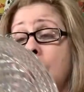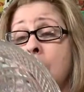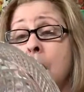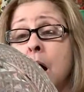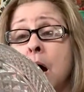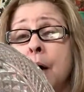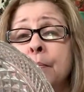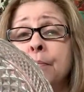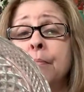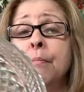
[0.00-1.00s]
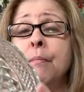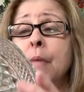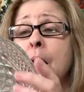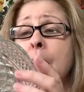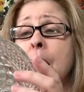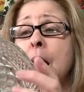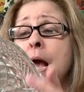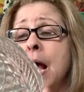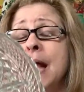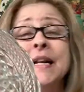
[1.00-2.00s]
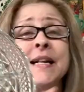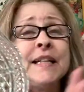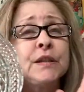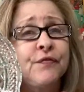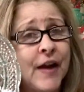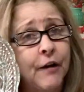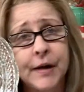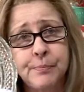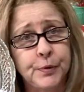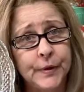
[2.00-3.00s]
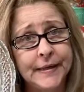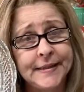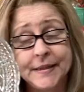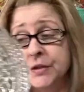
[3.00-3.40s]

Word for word: Uh, and it is very pretty.